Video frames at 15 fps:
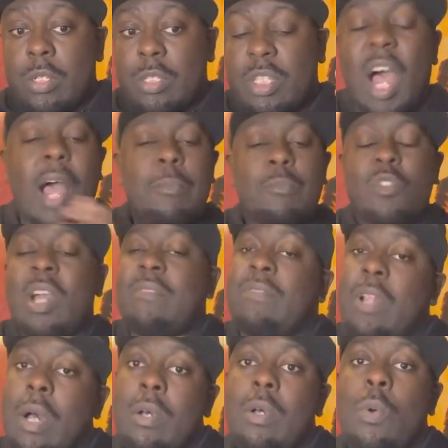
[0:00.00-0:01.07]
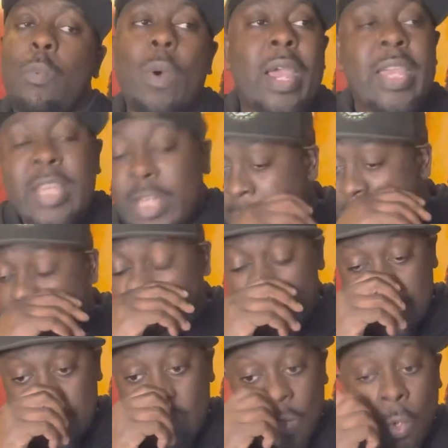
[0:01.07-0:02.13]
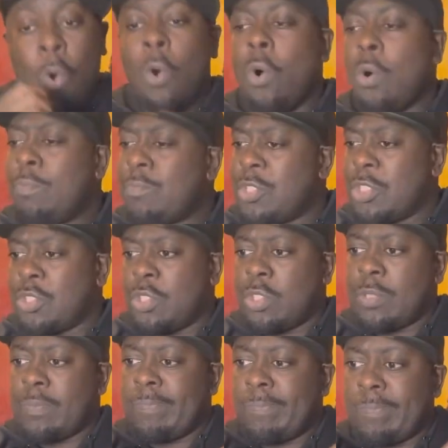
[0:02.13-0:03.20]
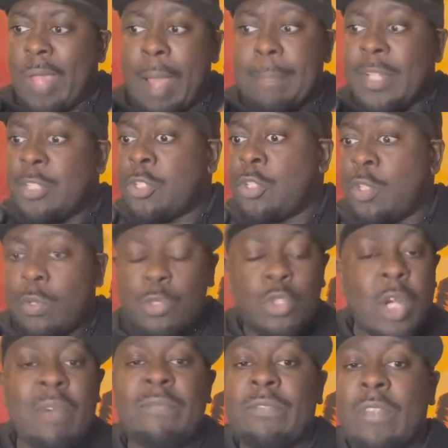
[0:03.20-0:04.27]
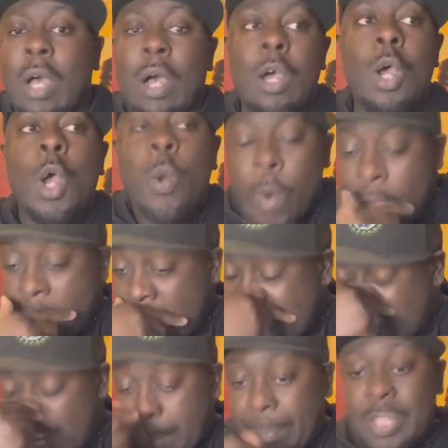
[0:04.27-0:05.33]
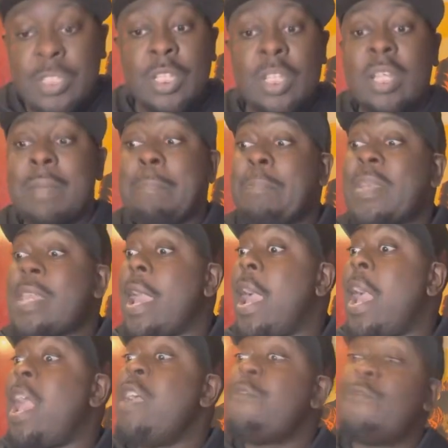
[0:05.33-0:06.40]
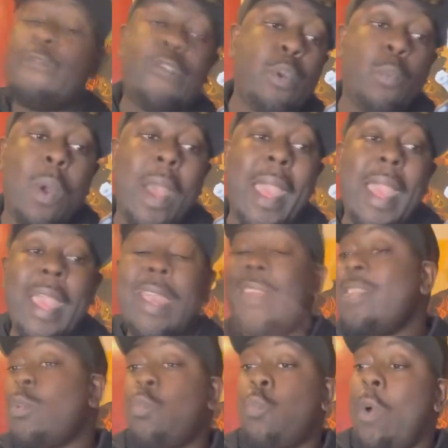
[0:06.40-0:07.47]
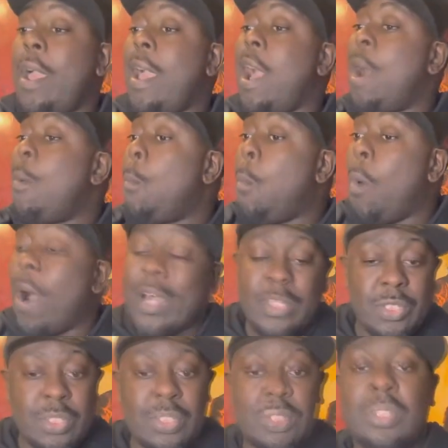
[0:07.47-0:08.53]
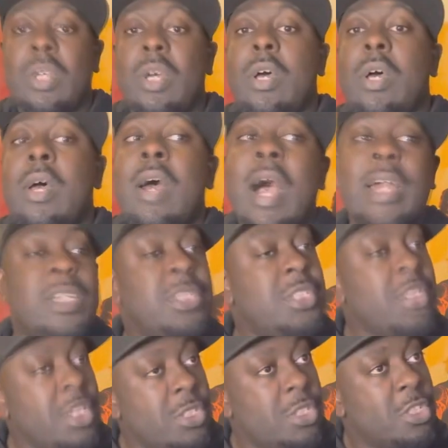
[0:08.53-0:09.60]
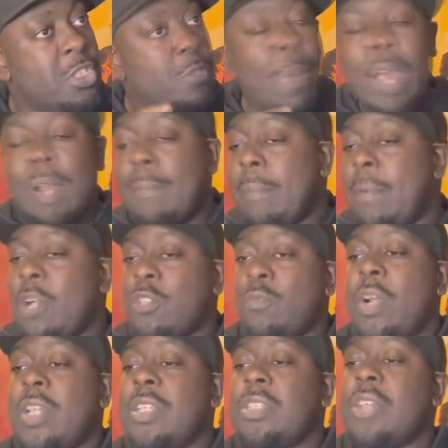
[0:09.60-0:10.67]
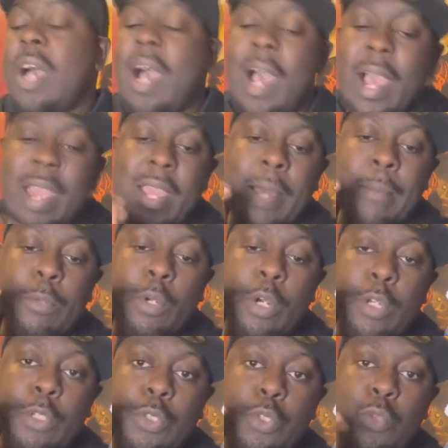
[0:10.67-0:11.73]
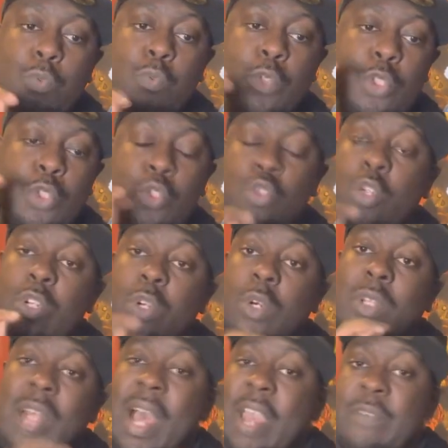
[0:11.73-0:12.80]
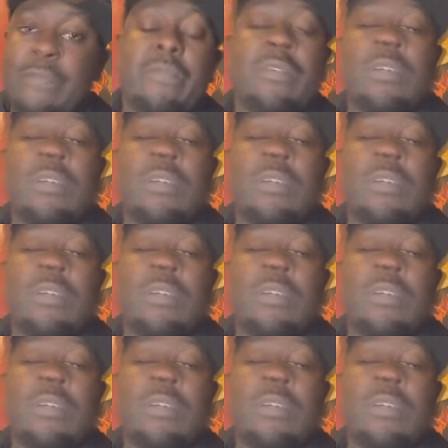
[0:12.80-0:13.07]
time traveler, where he can just, or just dimensional traveler, where he can basically be everywhere, anywhere at once. And he says to Spider-Man Miles Morales, I am going to destroy your life.